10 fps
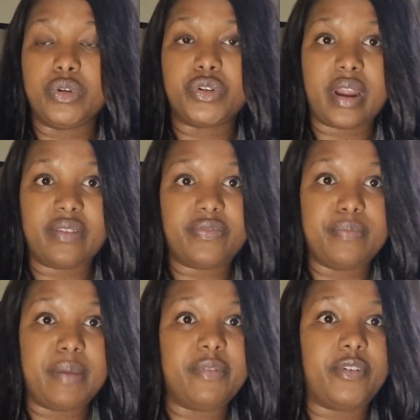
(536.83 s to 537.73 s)
drive
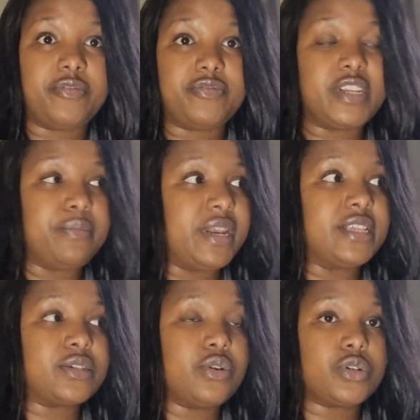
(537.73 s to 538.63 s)
maybe for 15
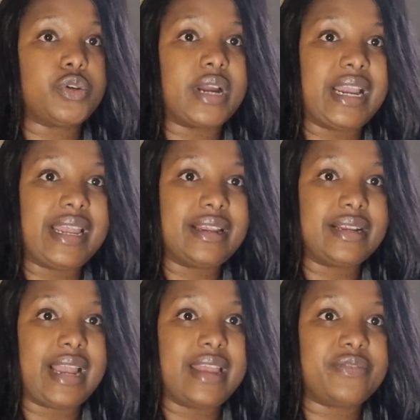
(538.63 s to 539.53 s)
minutes, go to your
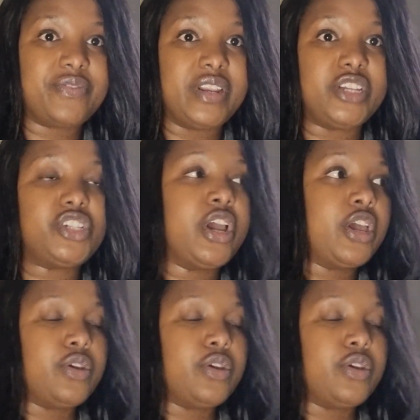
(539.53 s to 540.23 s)
client, finish,